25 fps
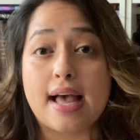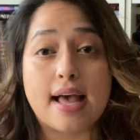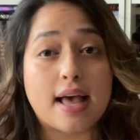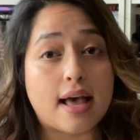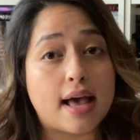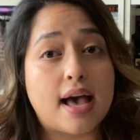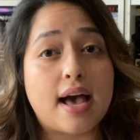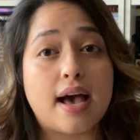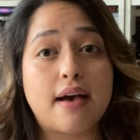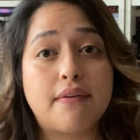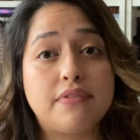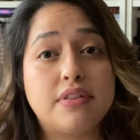
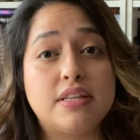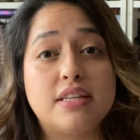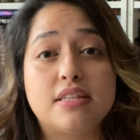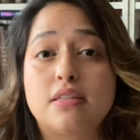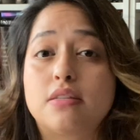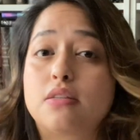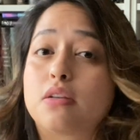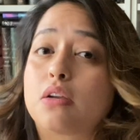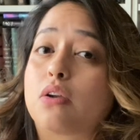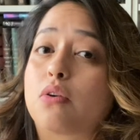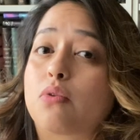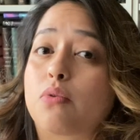have
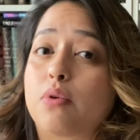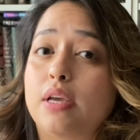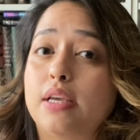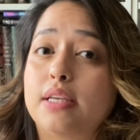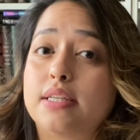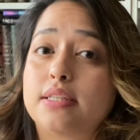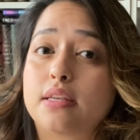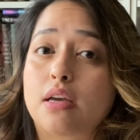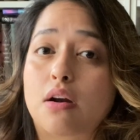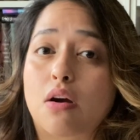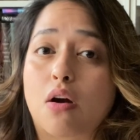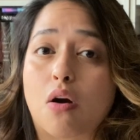these
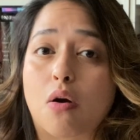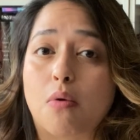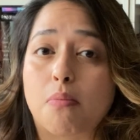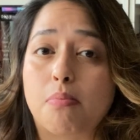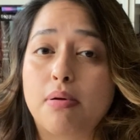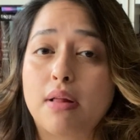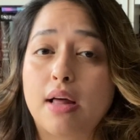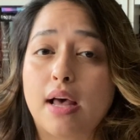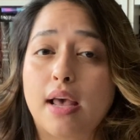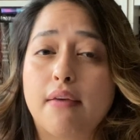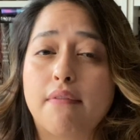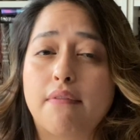degrees that are
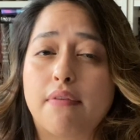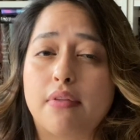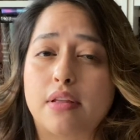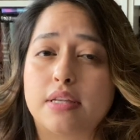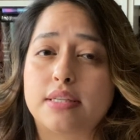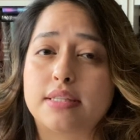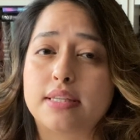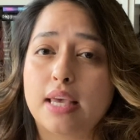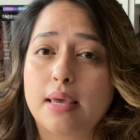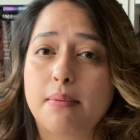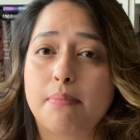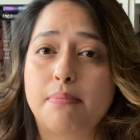applying for the
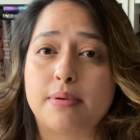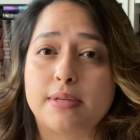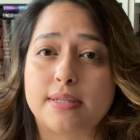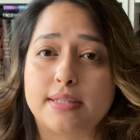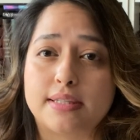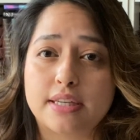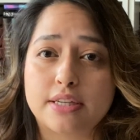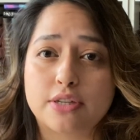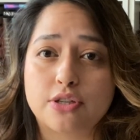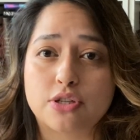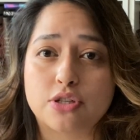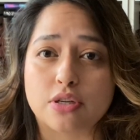same
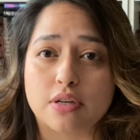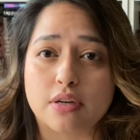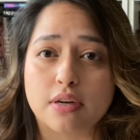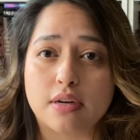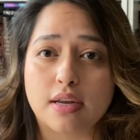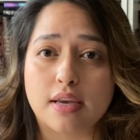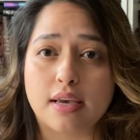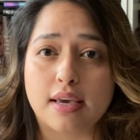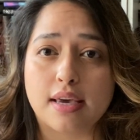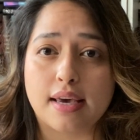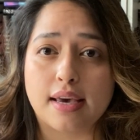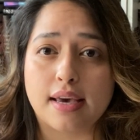
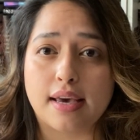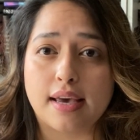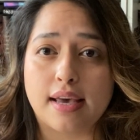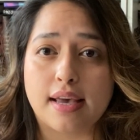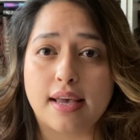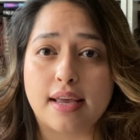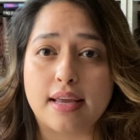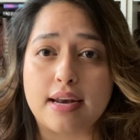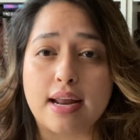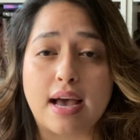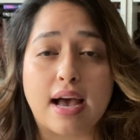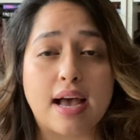position,
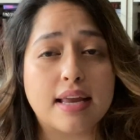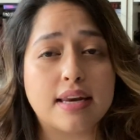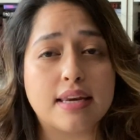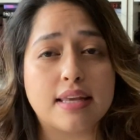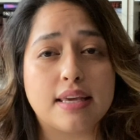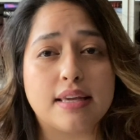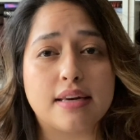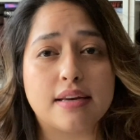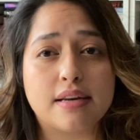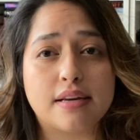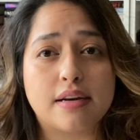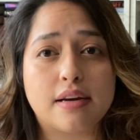and I
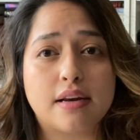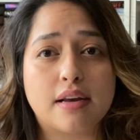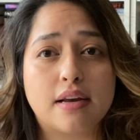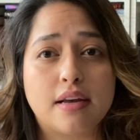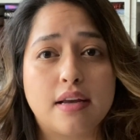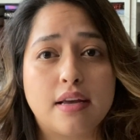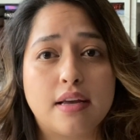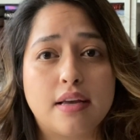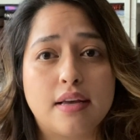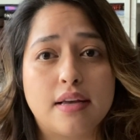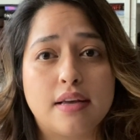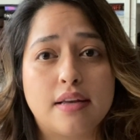needed
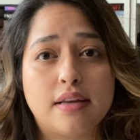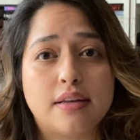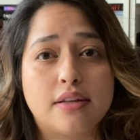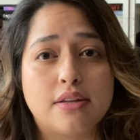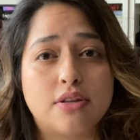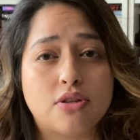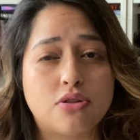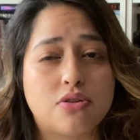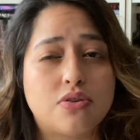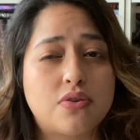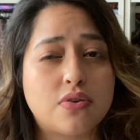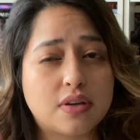
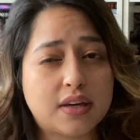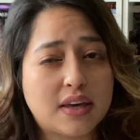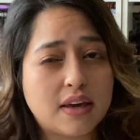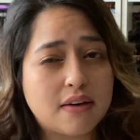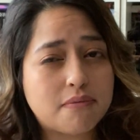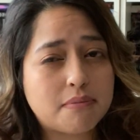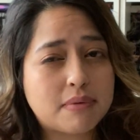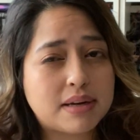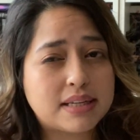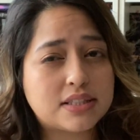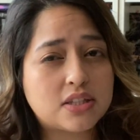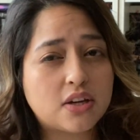to
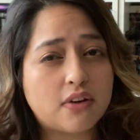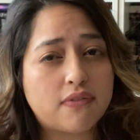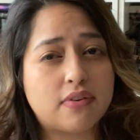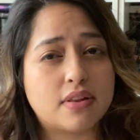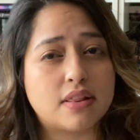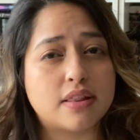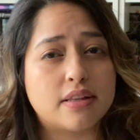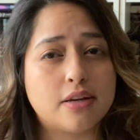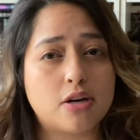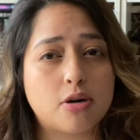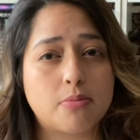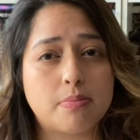give myself a
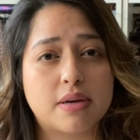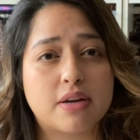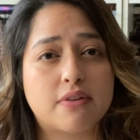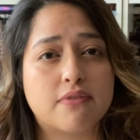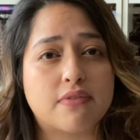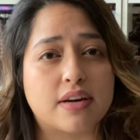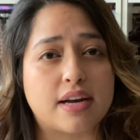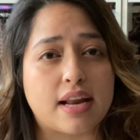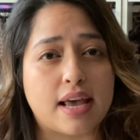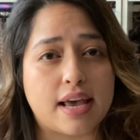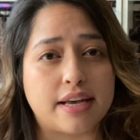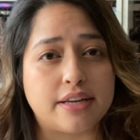little bit of
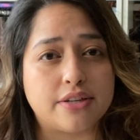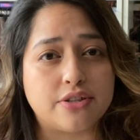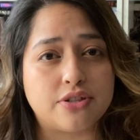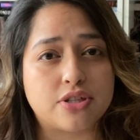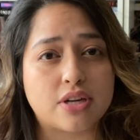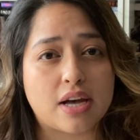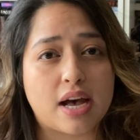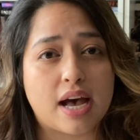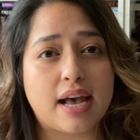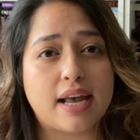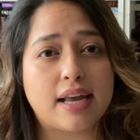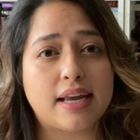an
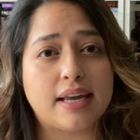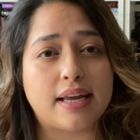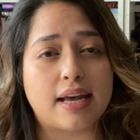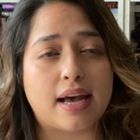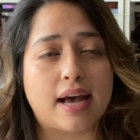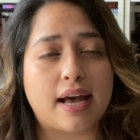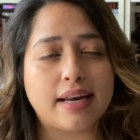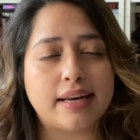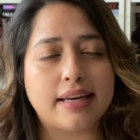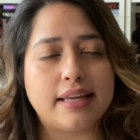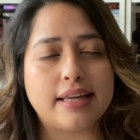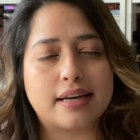edge.
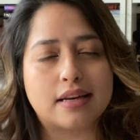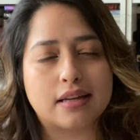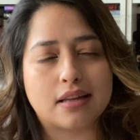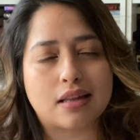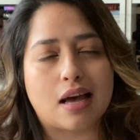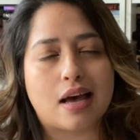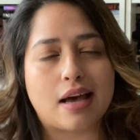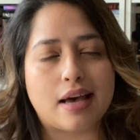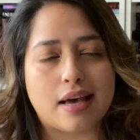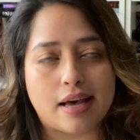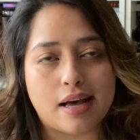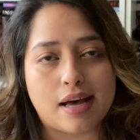I needed
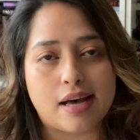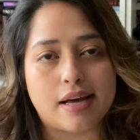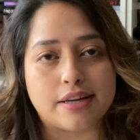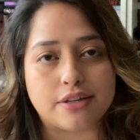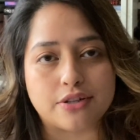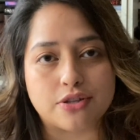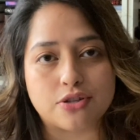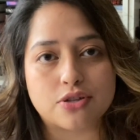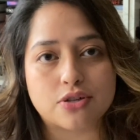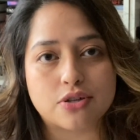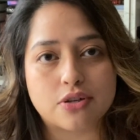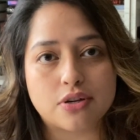that
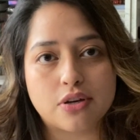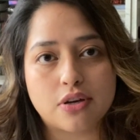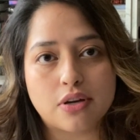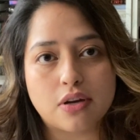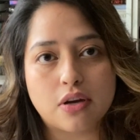edge.